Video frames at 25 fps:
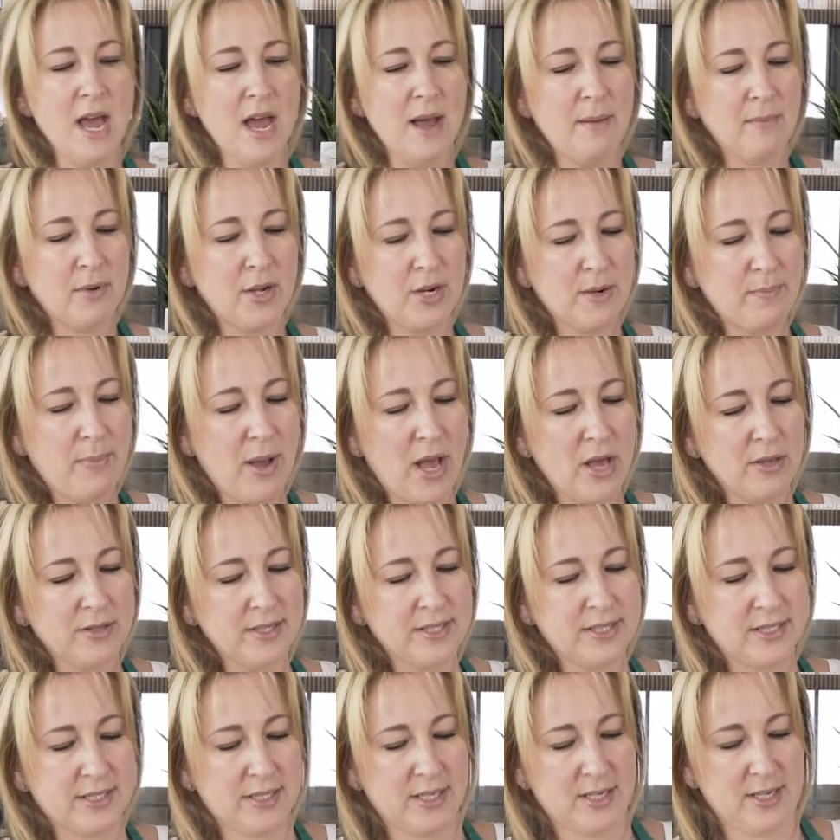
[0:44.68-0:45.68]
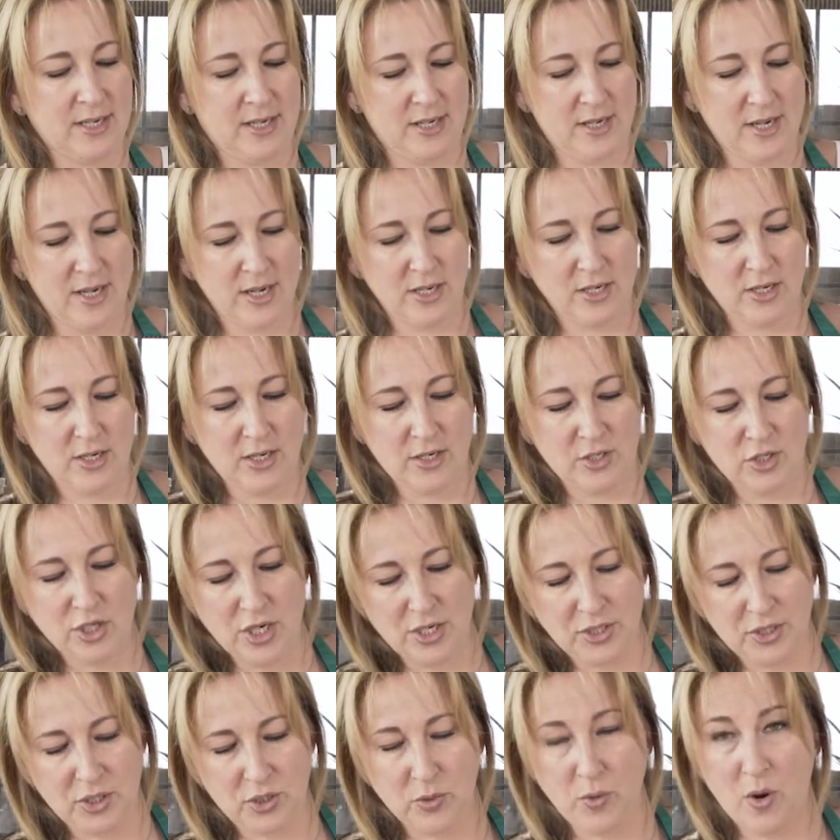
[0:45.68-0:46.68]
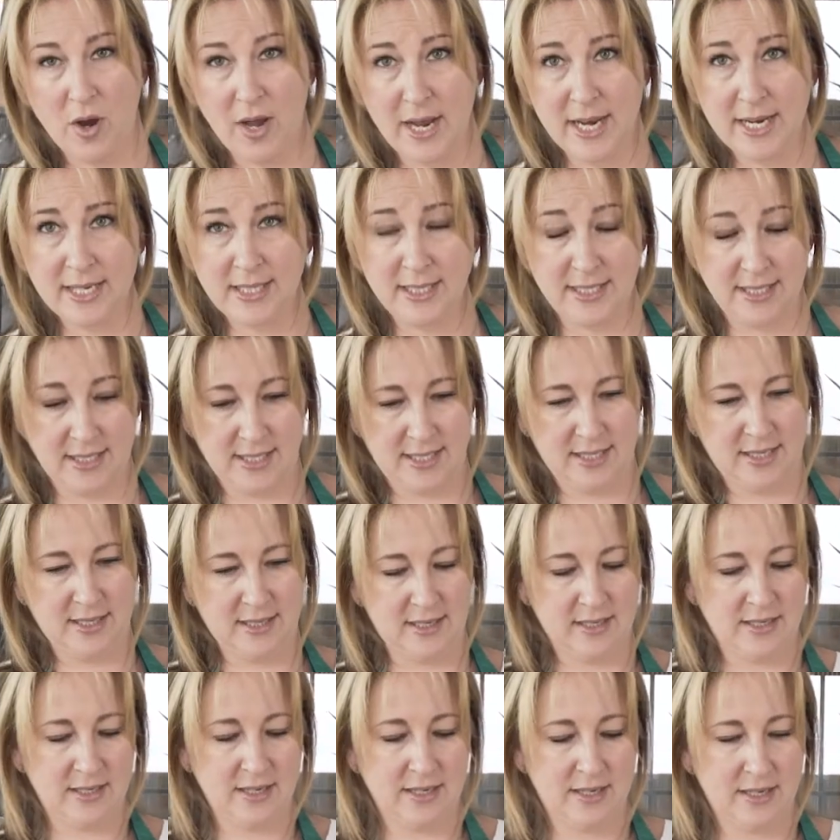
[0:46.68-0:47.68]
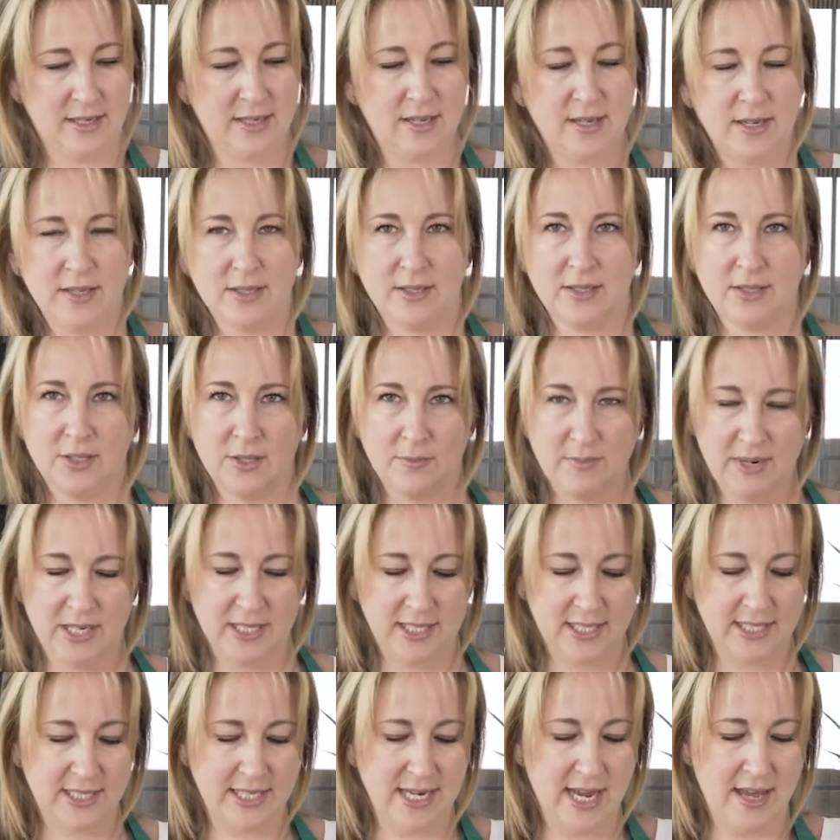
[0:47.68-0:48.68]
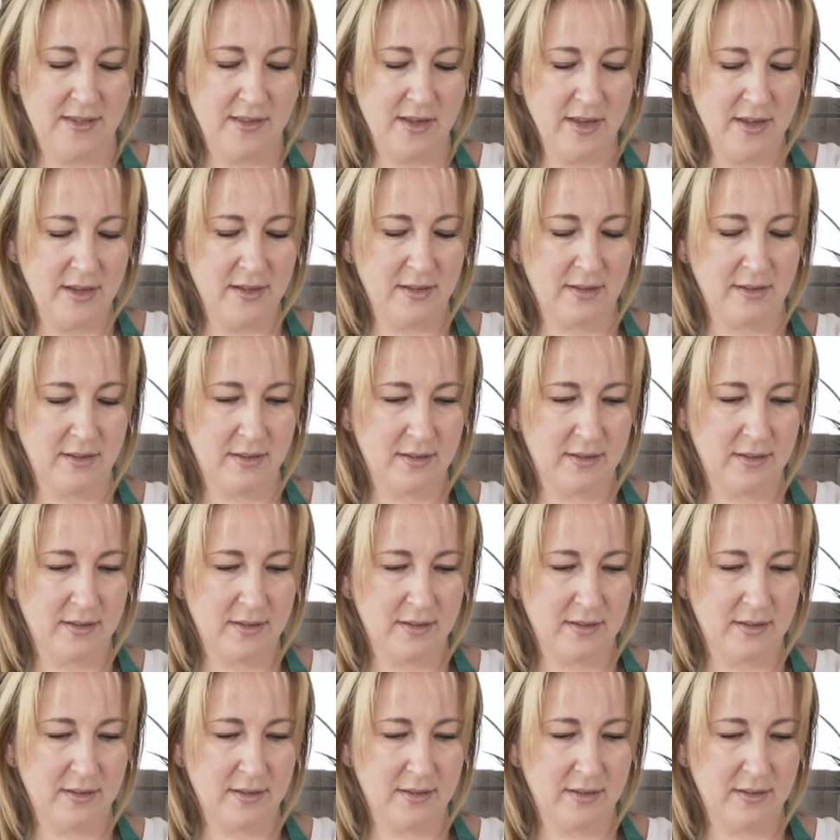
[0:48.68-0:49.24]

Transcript: I'm going to pulse just twice to mix it together.